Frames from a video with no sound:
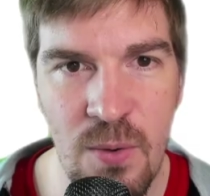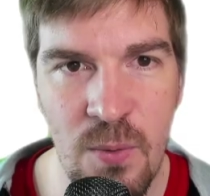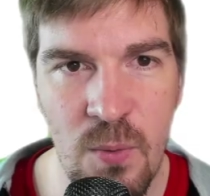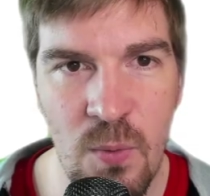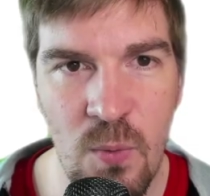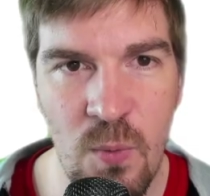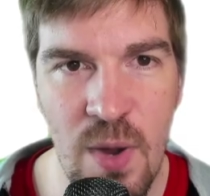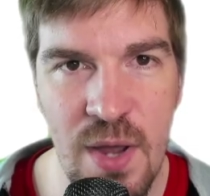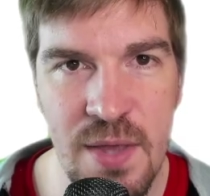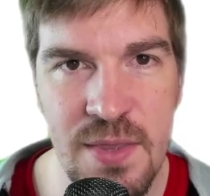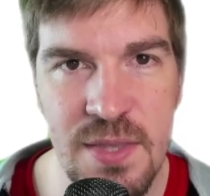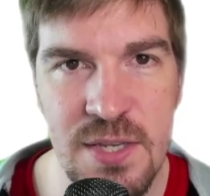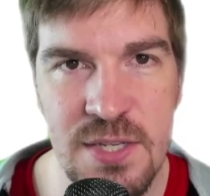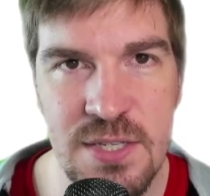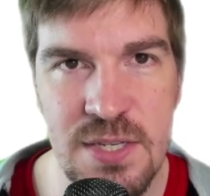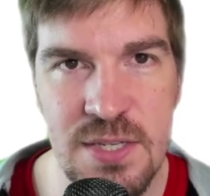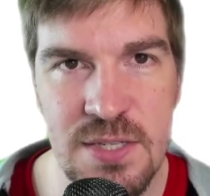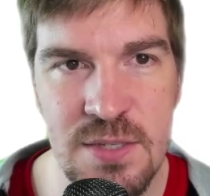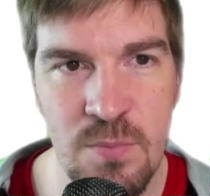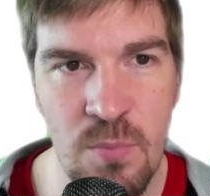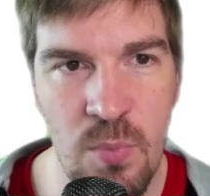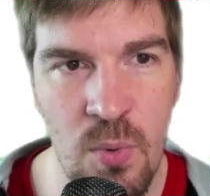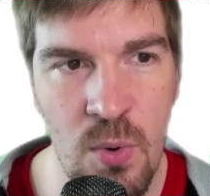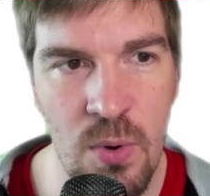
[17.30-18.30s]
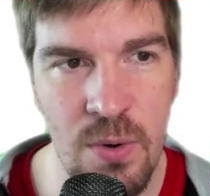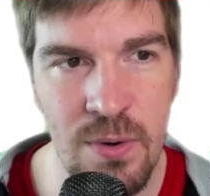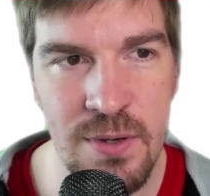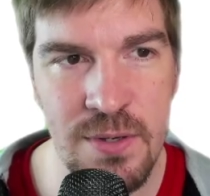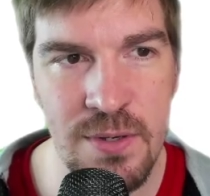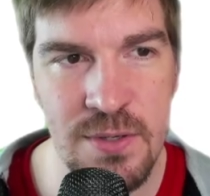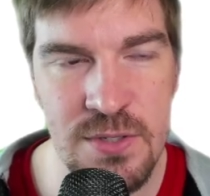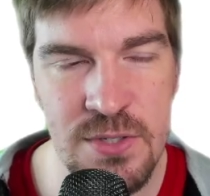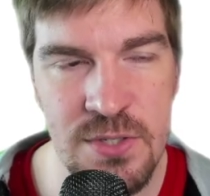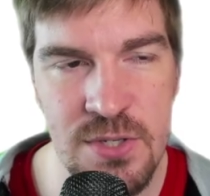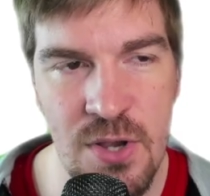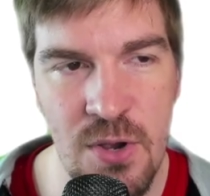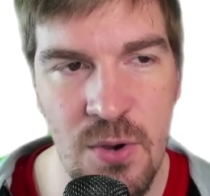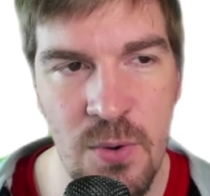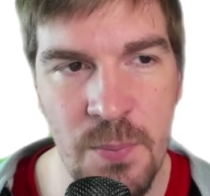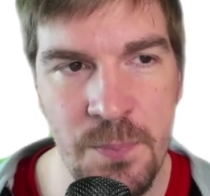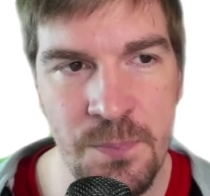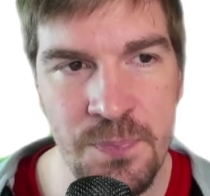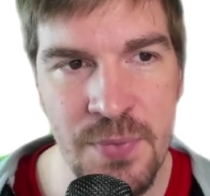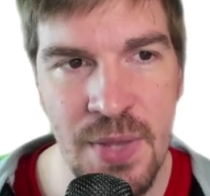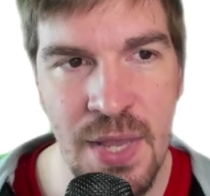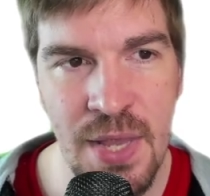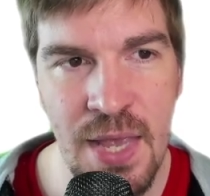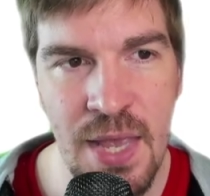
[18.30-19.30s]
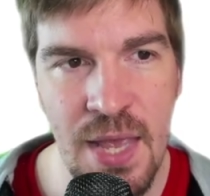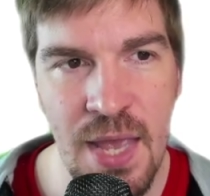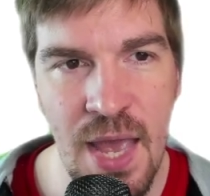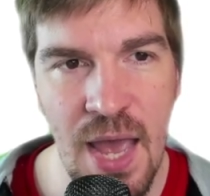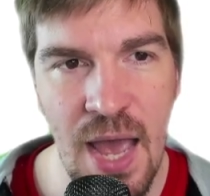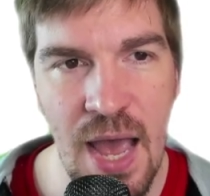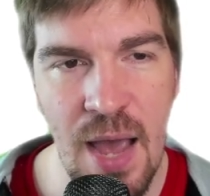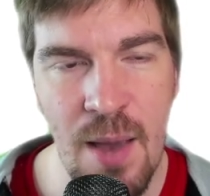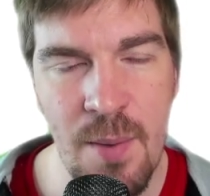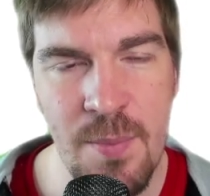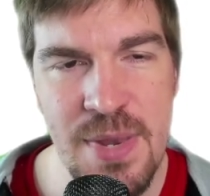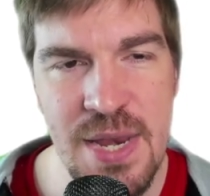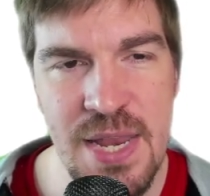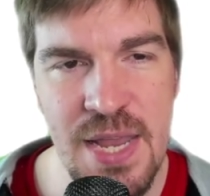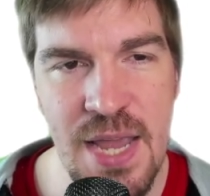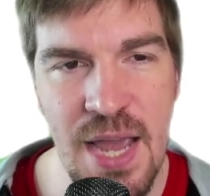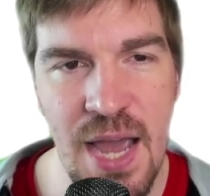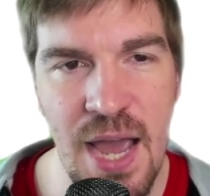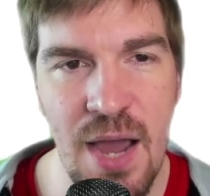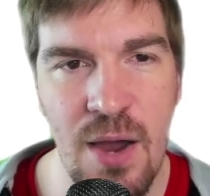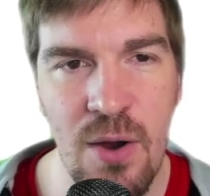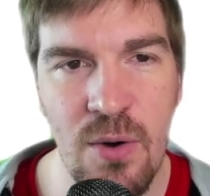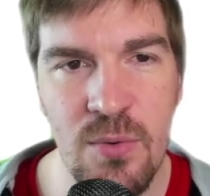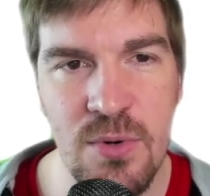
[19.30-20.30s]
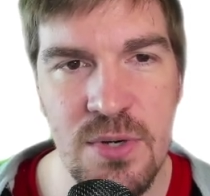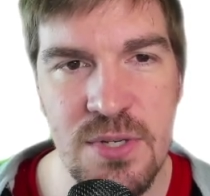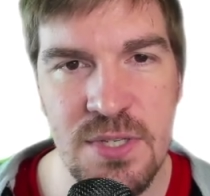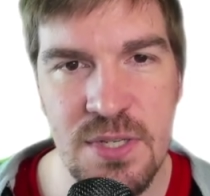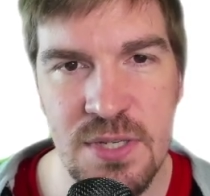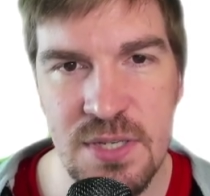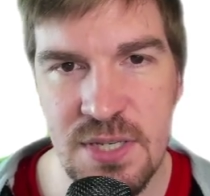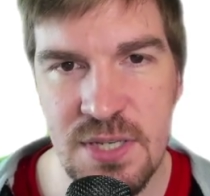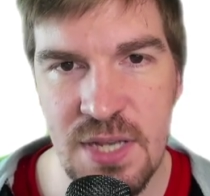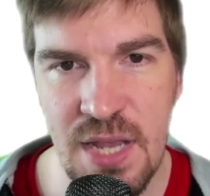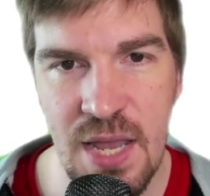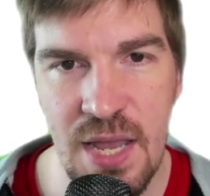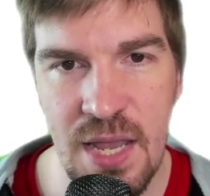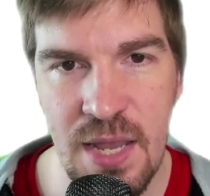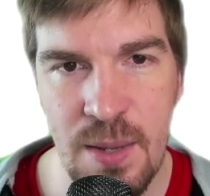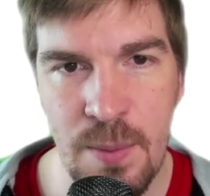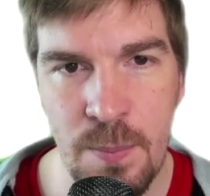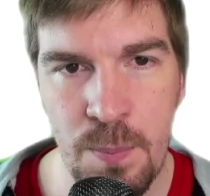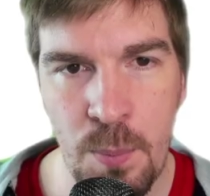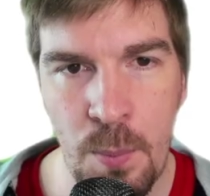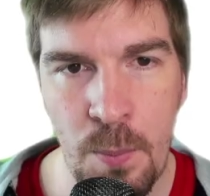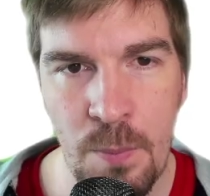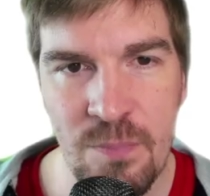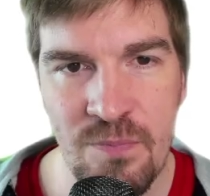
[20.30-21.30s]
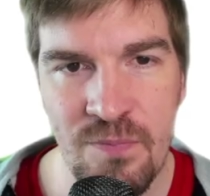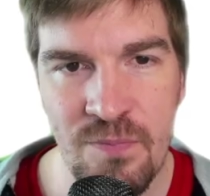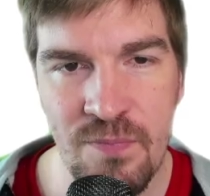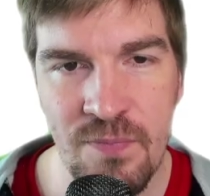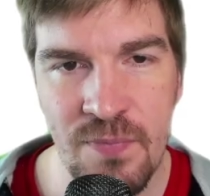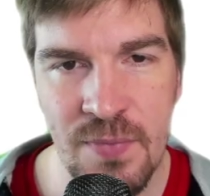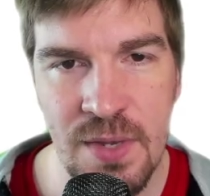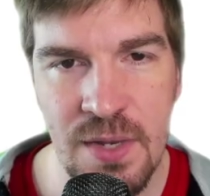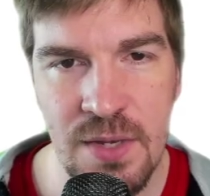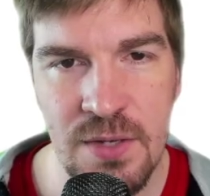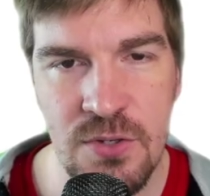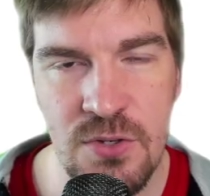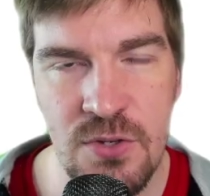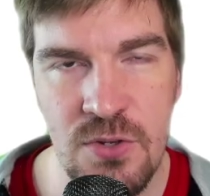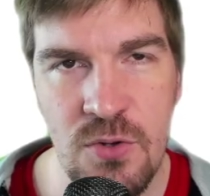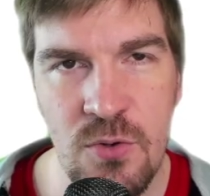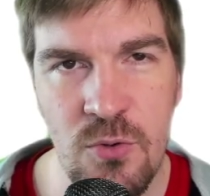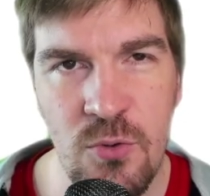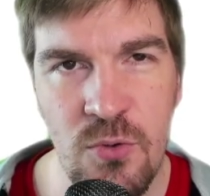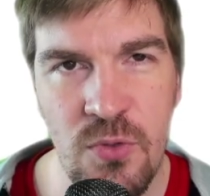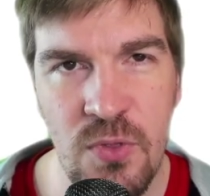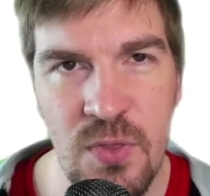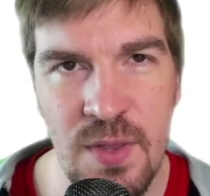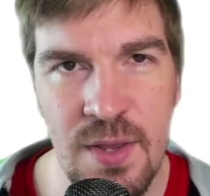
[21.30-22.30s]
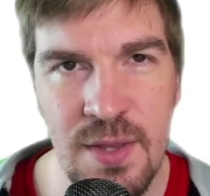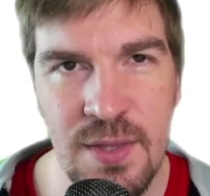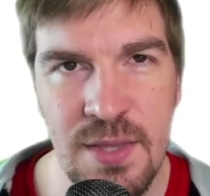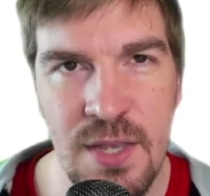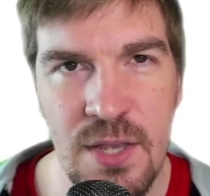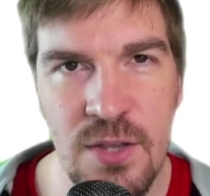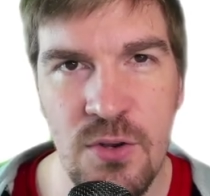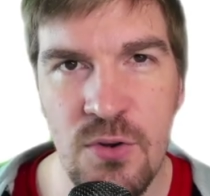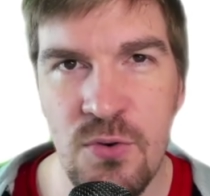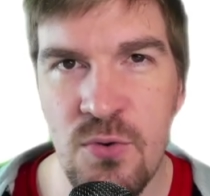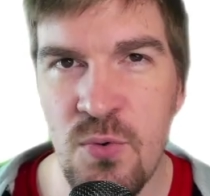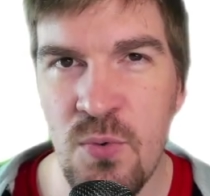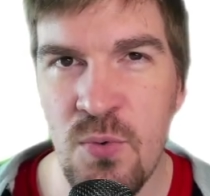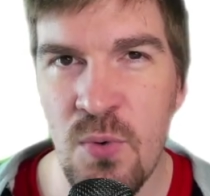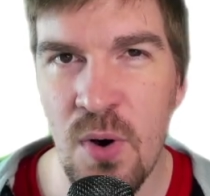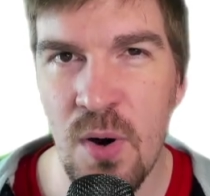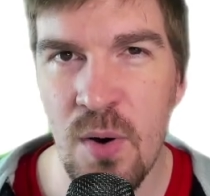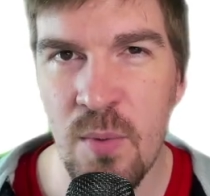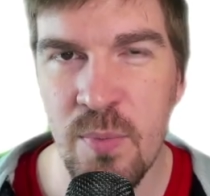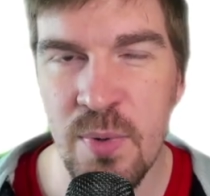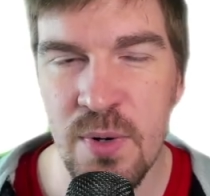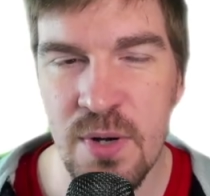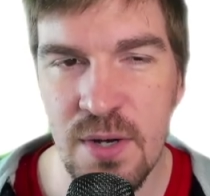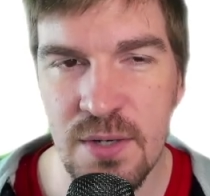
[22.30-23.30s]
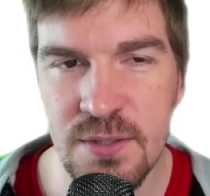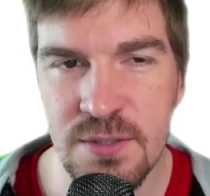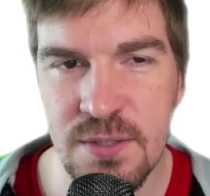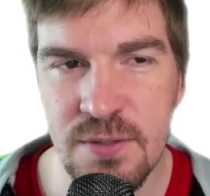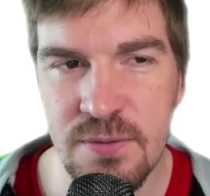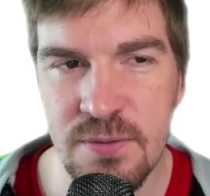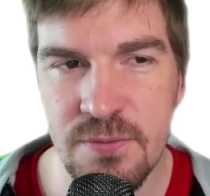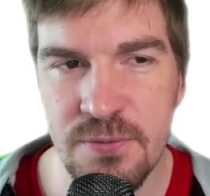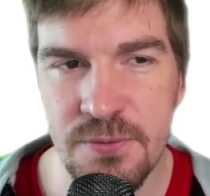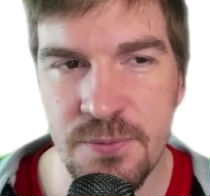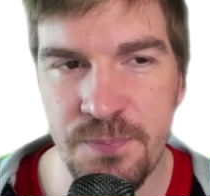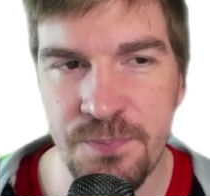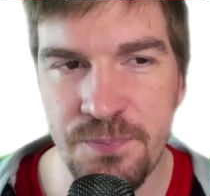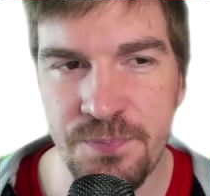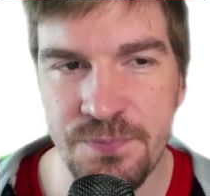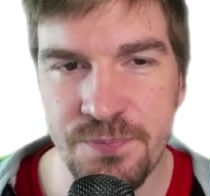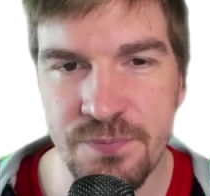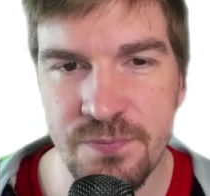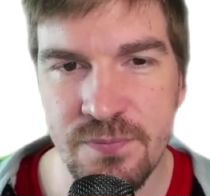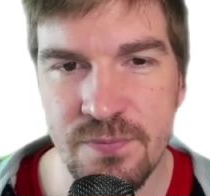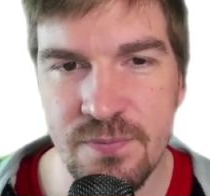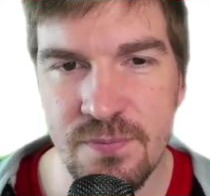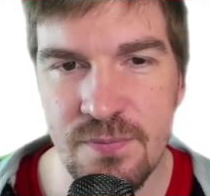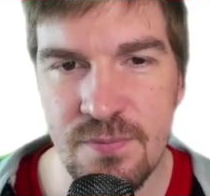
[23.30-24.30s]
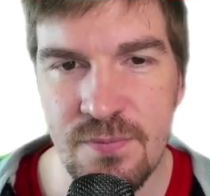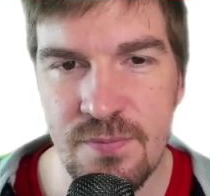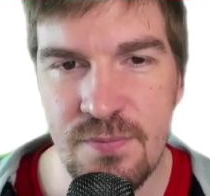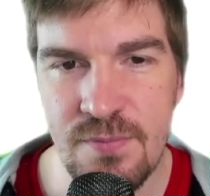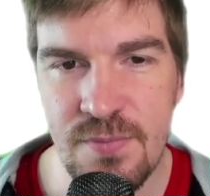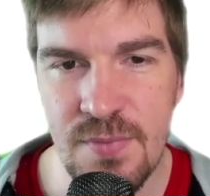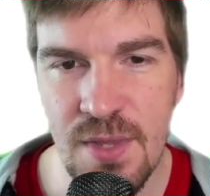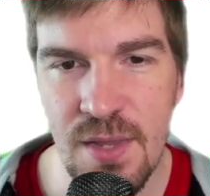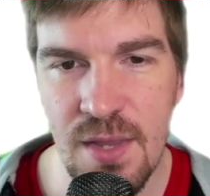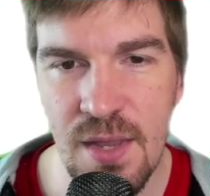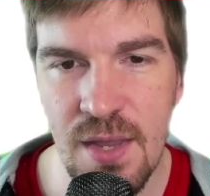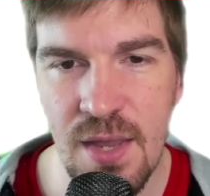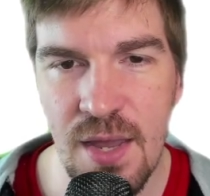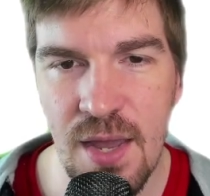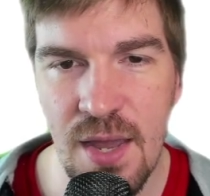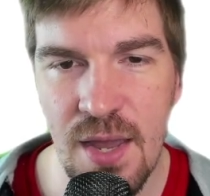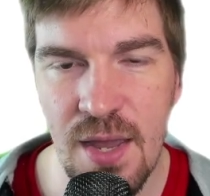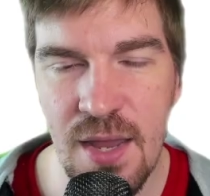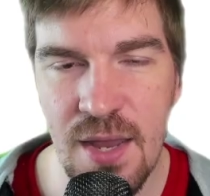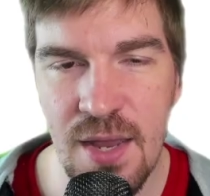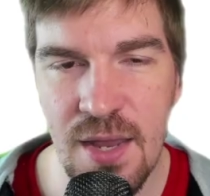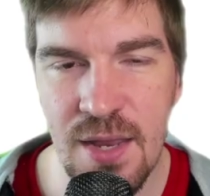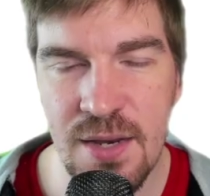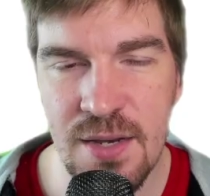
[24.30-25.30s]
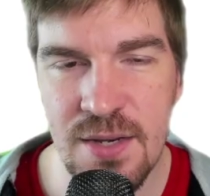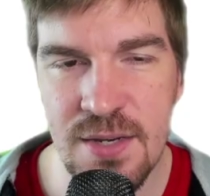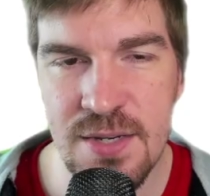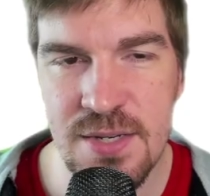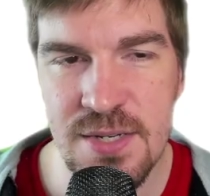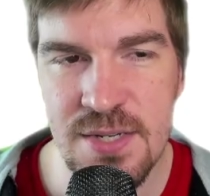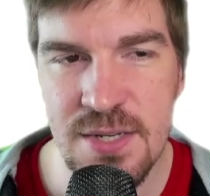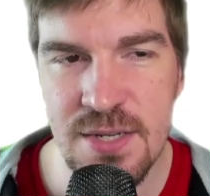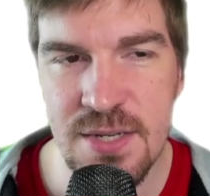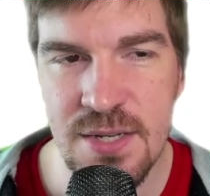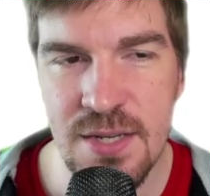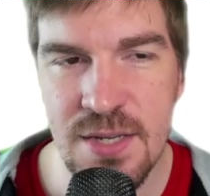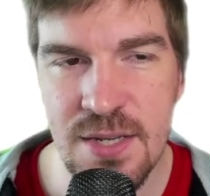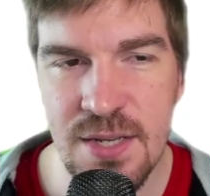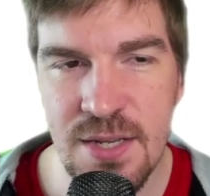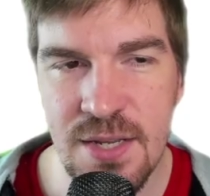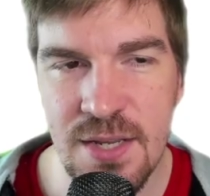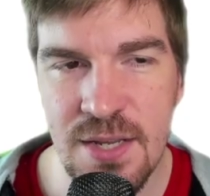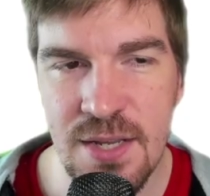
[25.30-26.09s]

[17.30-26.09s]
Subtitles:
about why this is important. So how many hours a day do you think that you are productive? And